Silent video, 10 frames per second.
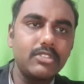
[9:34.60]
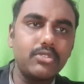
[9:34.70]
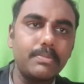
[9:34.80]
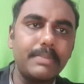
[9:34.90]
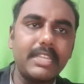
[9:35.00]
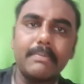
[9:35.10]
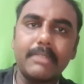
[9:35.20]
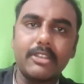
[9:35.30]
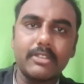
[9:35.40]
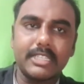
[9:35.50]
superior
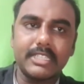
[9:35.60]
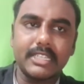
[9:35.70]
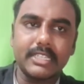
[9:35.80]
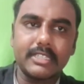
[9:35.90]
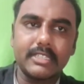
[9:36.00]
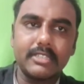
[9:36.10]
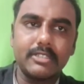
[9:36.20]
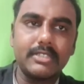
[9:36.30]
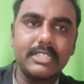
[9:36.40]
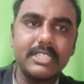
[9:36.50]
petrosal sinus
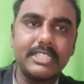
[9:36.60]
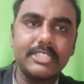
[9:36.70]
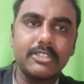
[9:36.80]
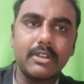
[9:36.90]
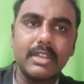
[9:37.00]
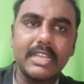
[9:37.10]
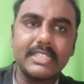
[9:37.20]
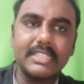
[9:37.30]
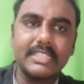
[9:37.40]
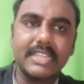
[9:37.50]
so, this is called as
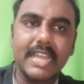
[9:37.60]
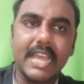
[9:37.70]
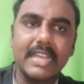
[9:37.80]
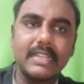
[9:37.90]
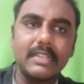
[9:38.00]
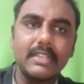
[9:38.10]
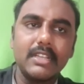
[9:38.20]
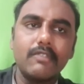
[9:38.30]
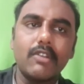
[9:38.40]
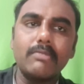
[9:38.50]
this triangle
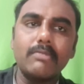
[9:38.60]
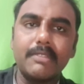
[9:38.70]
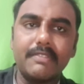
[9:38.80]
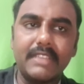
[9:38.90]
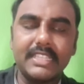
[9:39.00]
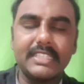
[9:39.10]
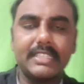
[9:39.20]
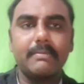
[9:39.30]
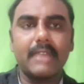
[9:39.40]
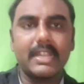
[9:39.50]
formed between these
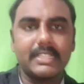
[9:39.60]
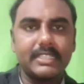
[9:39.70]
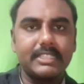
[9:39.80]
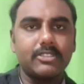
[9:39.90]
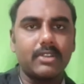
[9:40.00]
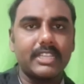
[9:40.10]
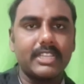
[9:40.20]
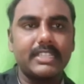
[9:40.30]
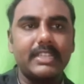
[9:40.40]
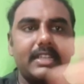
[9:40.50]
three margins is called
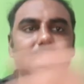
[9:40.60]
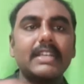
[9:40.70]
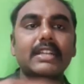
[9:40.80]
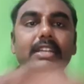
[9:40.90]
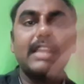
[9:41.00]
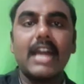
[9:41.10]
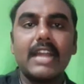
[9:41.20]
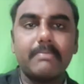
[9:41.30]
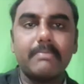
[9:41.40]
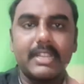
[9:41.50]
as a
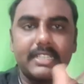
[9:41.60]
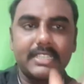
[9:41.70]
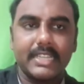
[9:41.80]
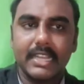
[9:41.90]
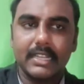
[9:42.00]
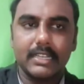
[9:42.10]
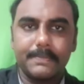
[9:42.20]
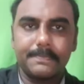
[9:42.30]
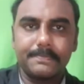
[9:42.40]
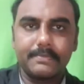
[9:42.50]
Trotman's triangle.
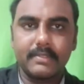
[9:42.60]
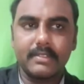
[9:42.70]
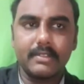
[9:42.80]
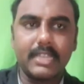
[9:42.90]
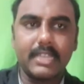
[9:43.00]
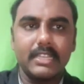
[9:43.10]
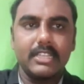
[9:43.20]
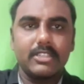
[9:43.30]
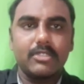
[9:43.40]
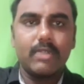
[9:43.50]
Okay.
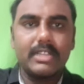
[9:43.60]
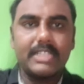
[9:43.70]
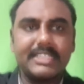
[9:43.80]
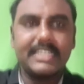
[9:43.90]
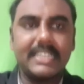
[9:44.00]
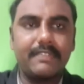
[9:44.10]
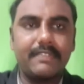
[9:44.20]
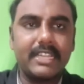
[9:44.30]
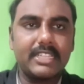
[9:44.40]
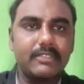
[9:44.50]
So, what is the
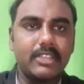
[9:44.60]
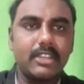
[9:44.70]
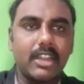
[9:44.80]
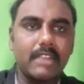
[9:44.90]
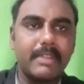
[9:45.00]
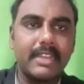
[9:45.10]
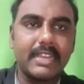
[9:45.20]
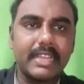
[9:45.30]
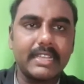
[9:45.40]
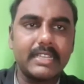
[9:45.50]
significance of the Trotman
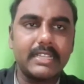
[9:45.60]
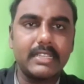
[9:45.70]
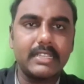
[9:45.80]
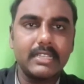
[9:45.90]
triangle?